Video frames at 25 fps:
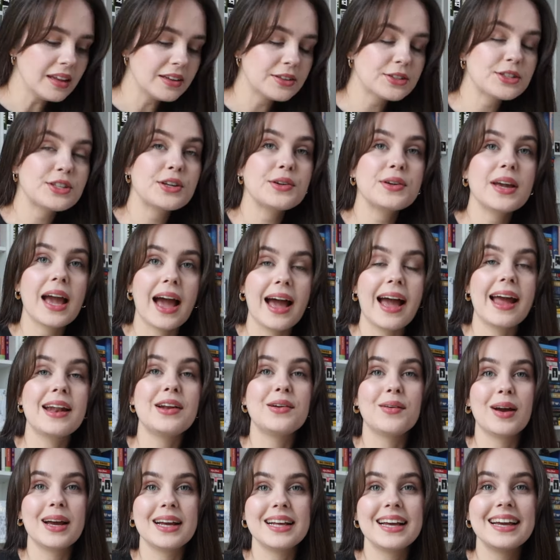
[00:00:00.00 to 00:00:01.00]
So yeah,
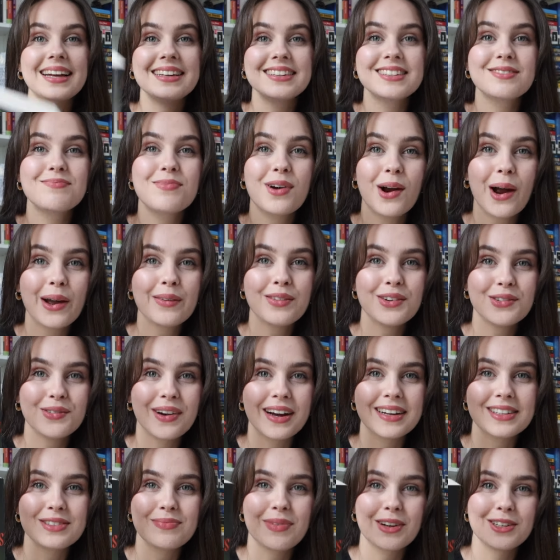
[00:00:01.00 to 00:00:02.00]
anyway, it's Private
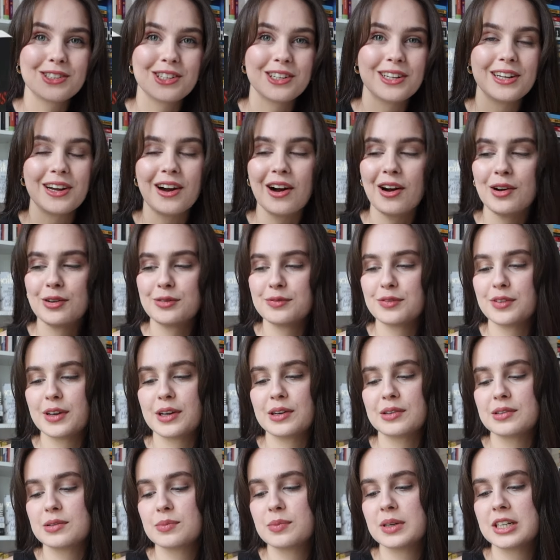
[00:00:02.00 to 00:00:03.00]
Rights by Julia Arnfield,